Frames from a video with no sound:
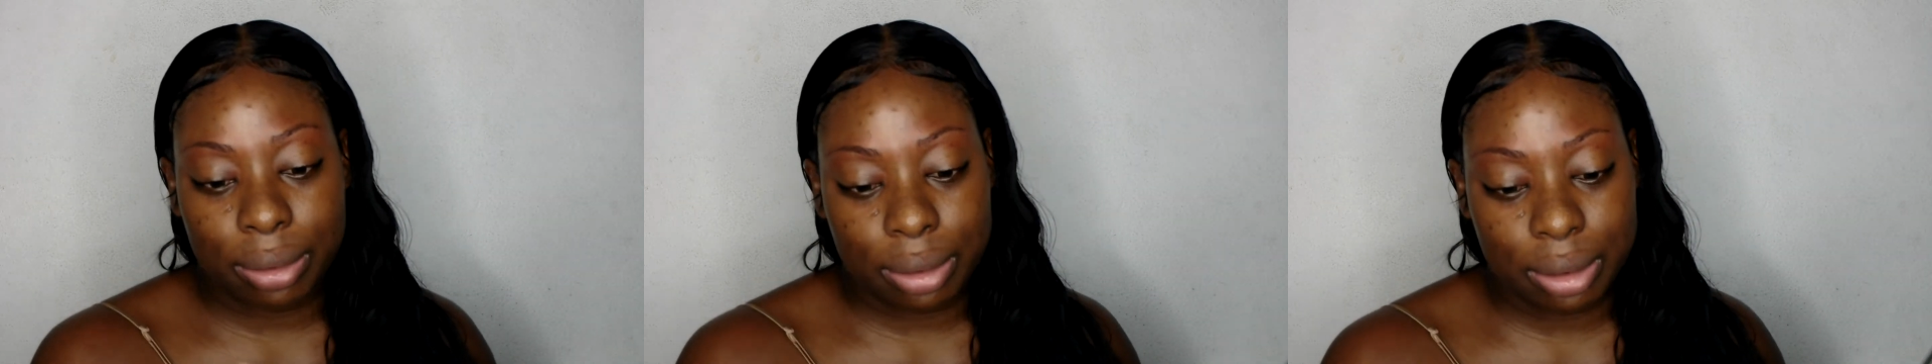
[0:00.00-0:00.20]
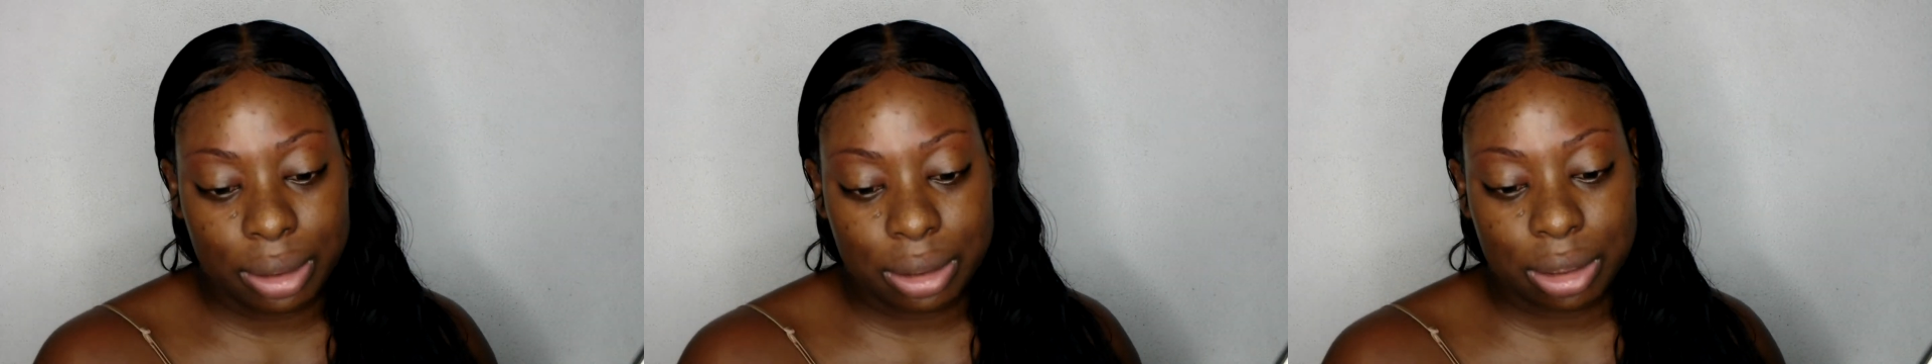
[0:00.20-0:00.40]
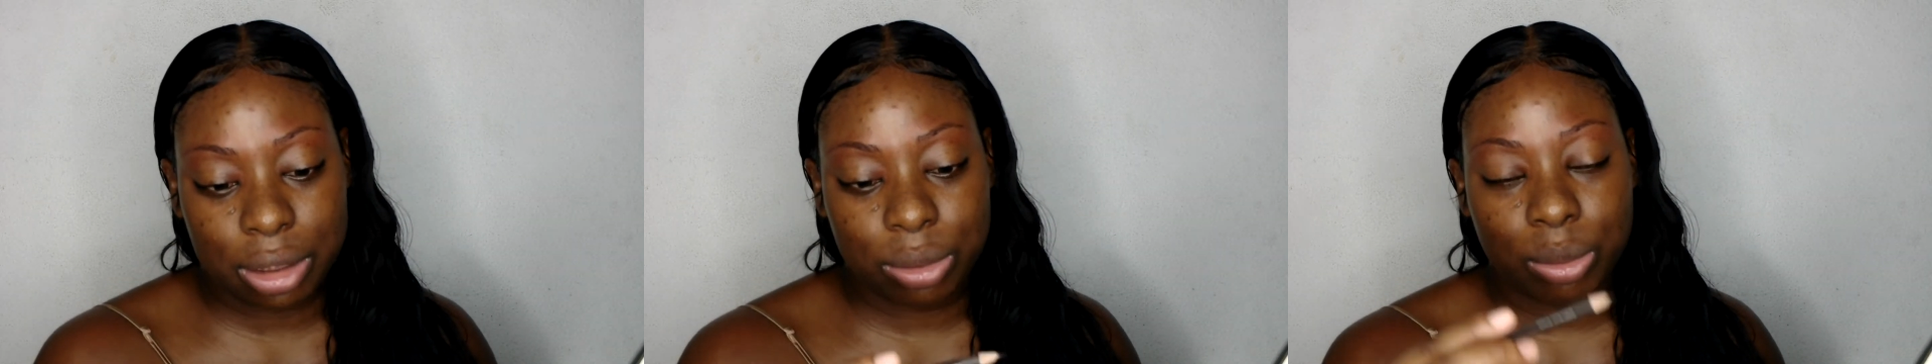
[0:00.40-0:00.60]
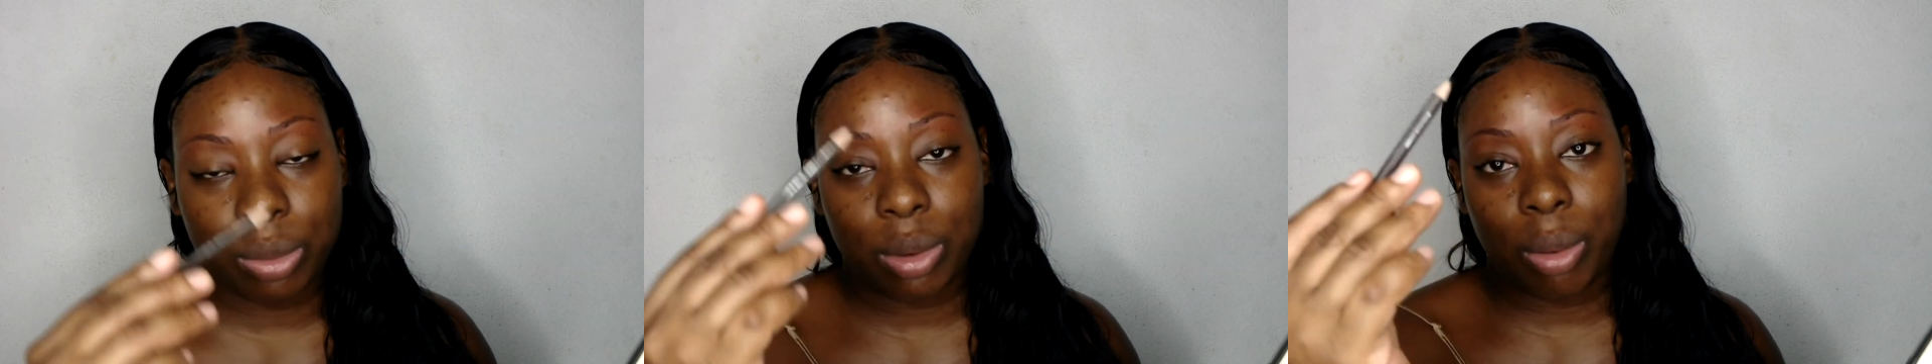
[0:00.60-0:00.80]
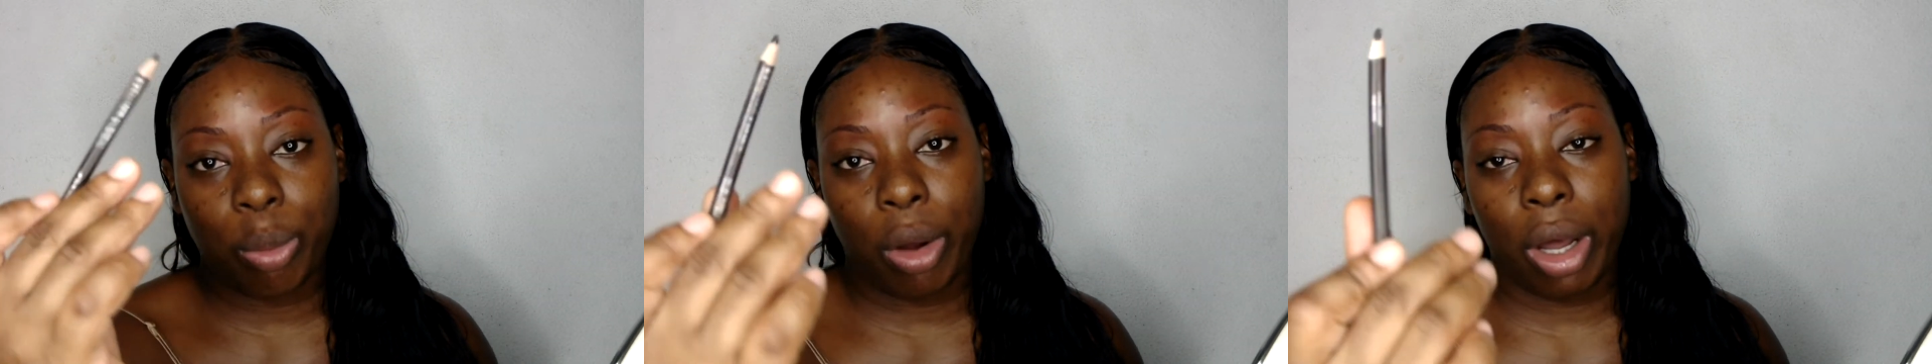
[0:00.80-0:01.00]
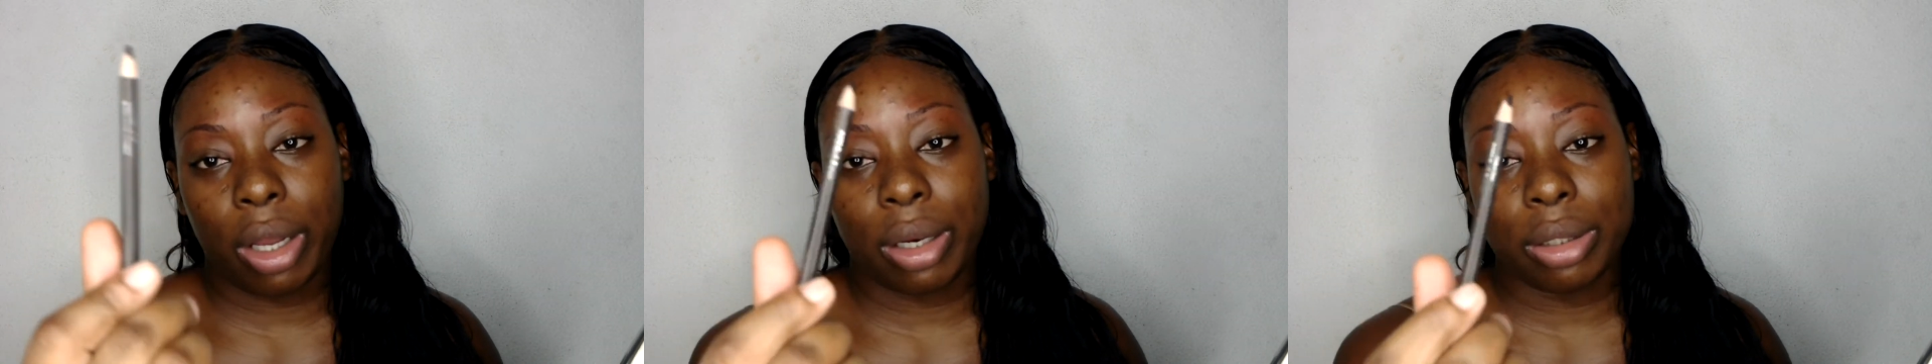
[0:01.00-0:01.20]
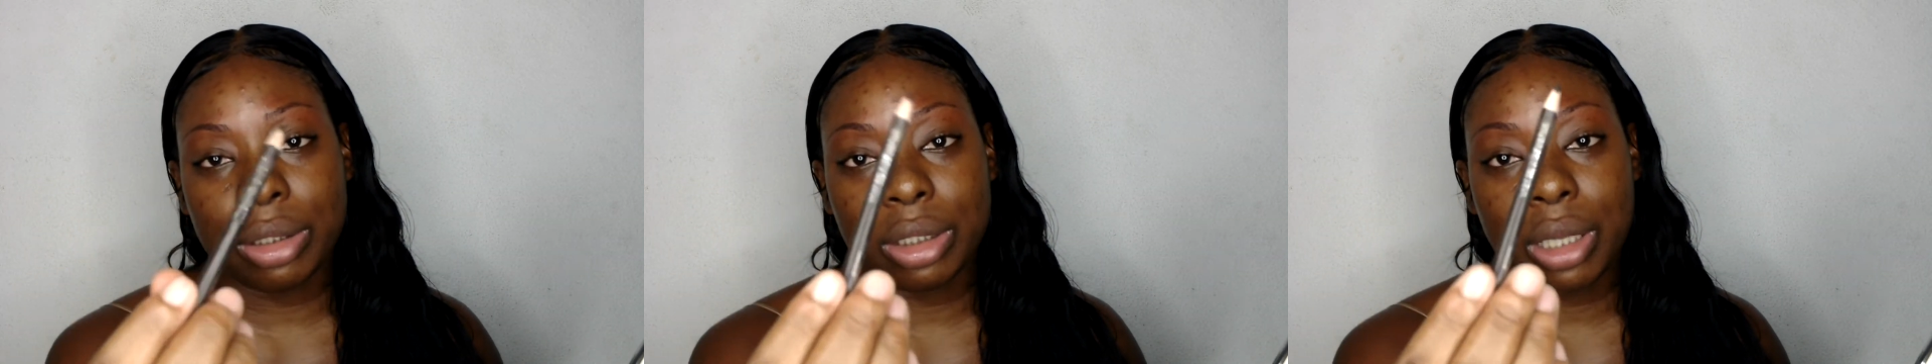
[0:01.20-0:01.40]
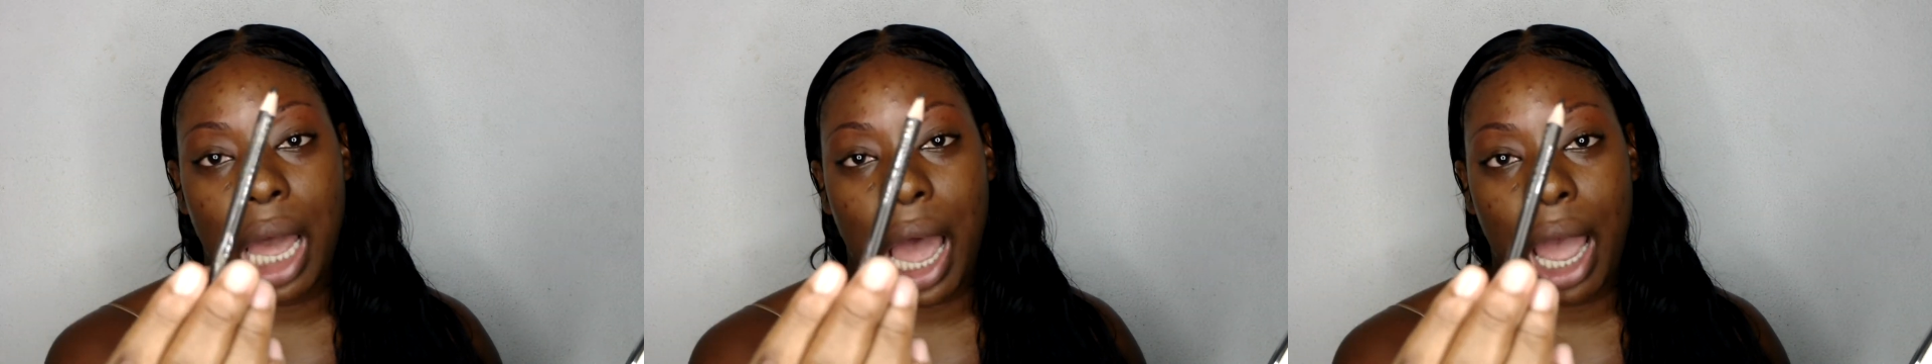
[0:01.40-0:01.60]
This is what
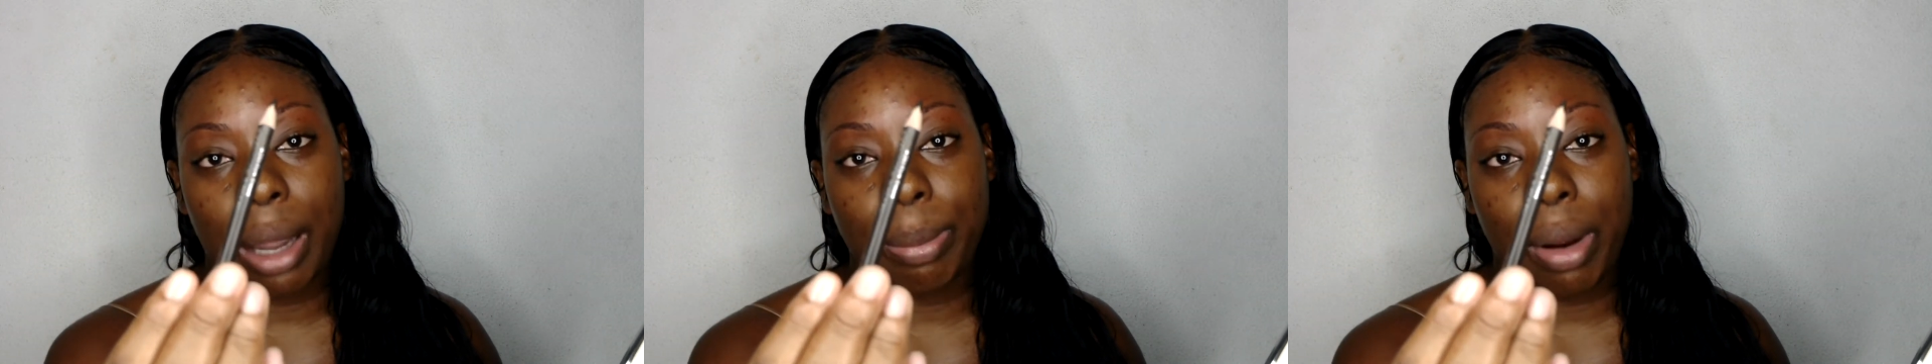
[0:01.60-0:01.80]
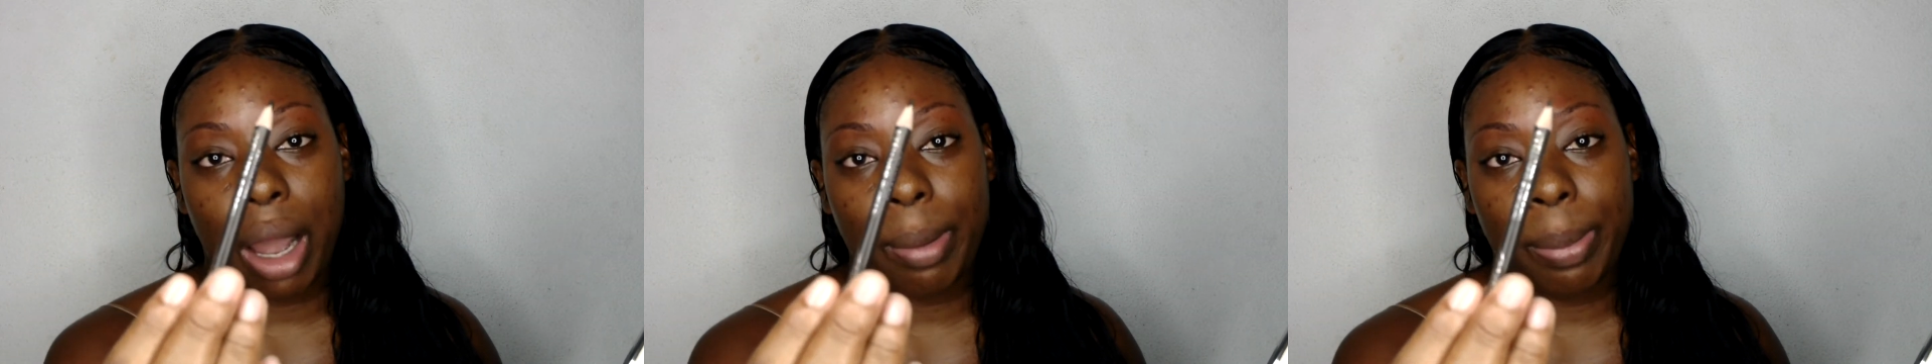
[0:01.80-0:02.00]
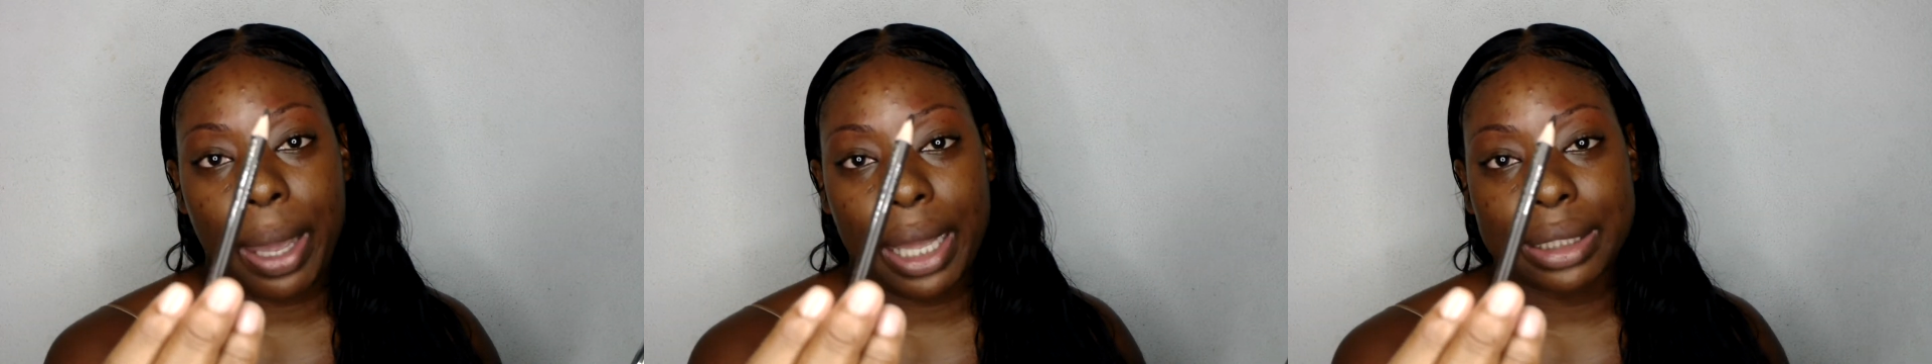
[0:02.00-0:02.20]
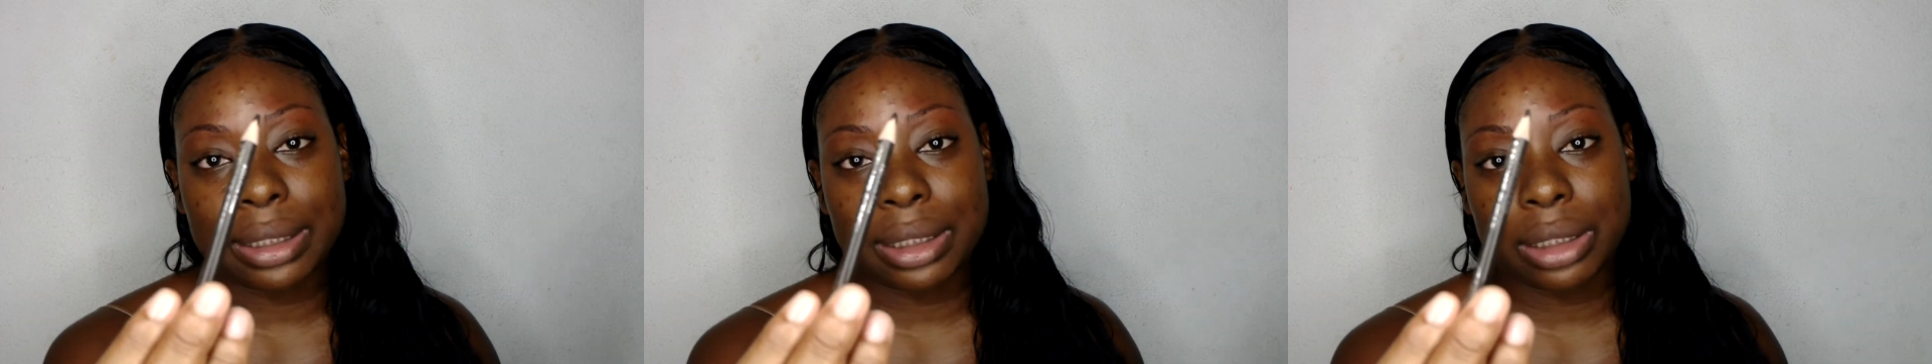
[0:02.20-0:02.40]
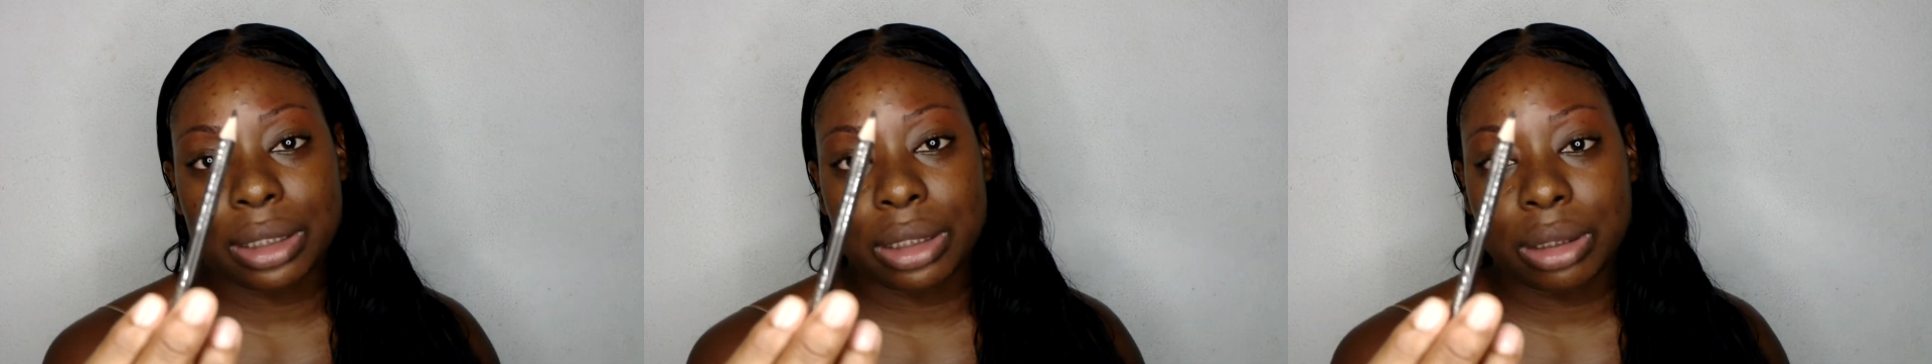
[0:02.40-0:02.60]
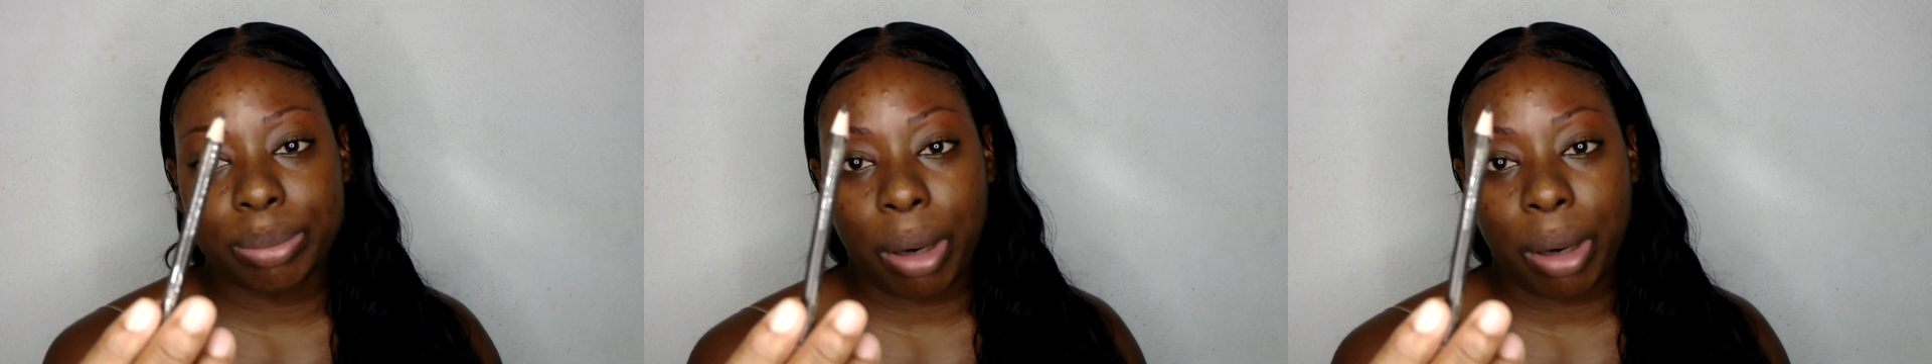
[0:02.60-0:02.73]
eyebrow pencil,